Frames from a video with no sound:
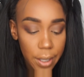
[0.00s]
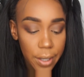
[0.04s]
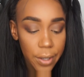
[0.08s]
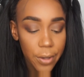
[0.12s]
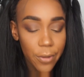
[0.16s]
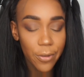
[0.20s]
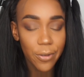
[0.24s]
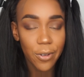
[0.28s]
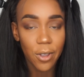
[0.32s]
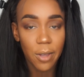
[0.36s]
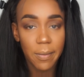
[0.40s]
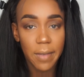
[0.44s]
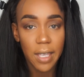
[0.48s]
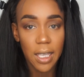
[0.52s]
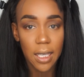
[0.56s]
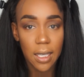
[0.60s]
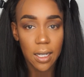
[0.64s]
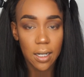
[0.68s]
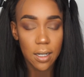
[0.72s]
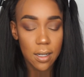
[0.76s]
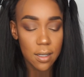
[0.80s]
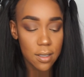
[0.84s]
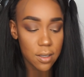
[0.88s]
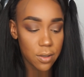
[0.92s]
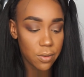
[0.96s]
filming
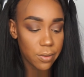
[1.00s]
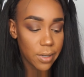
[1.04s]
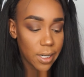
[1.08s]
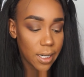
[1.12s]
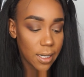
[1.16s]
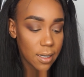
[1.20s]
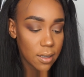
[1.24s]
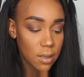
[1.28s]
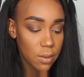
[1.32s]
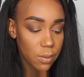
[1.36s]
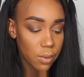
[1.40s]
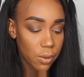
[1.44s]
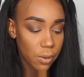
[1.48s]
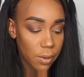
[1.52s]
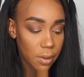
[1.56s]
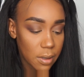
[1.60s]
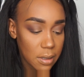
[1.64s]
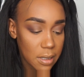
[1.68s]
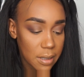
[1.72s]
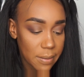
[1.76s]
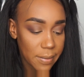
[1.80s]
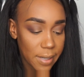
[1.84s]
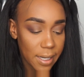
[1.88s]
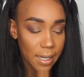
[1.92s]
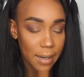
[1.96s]
in, because it really is important
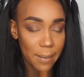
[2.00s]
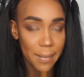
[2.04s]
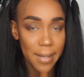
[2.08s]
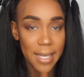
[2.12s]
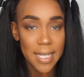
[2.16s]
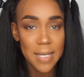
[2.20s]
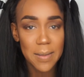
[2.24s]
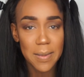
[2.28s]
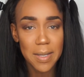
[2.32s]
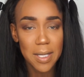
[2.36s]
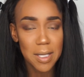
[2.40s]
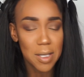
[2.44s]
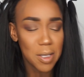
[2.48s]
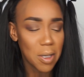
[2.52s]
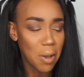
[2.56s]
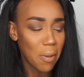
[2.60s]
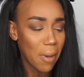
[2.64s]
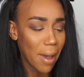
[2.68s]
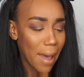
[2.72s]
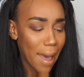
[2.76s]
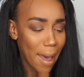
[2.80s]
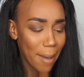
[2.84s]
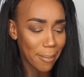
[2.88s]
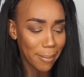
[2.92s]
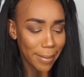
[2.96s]
to me and it makes me so
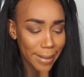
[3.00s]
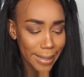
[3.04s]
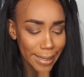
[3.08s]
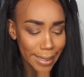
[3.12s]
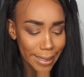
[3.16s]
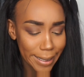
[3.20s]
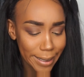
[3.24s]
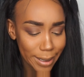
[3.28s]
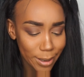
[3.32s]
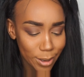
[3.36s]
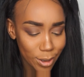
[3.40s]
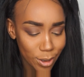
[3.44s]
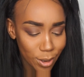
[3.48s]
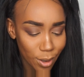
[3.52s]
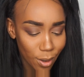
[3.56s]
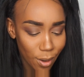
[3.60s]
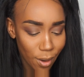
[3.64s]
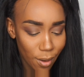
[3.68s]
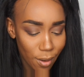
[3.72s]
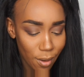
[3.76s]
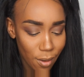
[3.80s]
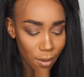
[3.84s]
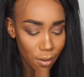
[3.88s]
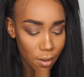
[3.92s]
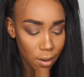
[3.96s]
happy.
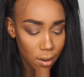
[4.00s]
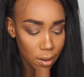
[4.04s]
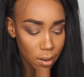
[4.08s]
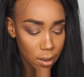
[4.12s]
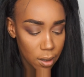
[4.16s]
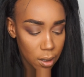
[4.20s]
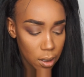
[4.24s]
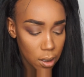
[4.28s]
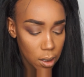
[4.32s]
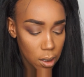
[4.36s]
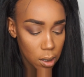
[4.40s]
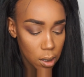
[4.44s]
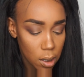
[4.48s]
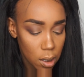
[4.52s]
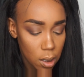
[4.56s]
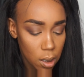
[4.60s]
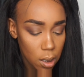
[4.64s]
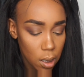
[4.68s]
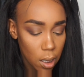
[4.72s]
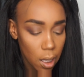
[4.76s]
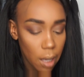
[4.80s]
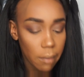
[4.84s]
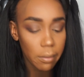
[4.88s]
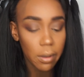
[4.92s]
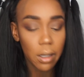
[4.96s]
So
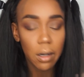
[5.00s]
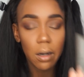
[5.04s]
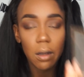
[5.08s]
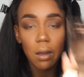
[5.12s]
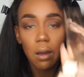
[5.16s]
I'm going to